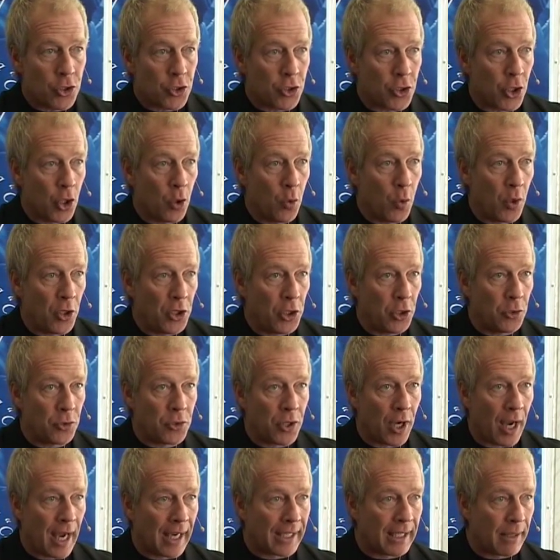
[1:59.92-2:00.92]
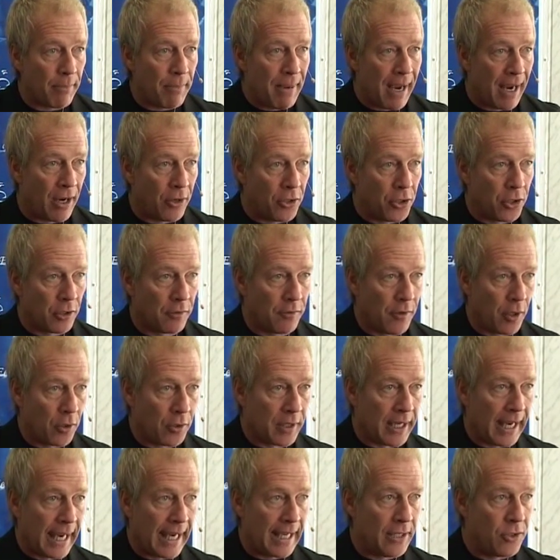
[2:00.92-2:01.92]
So when you talk about your
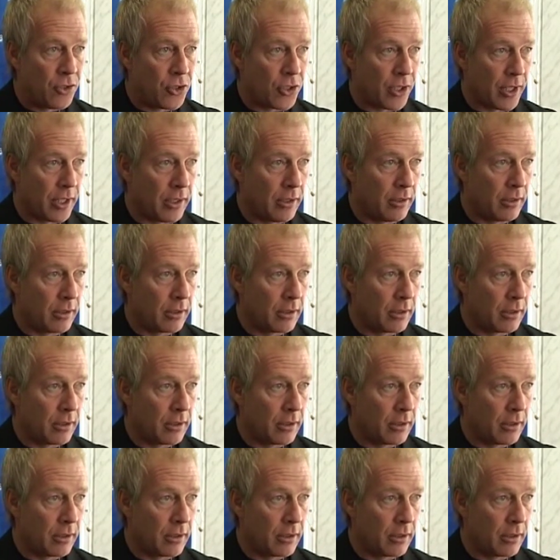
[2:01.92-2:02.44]
vocation,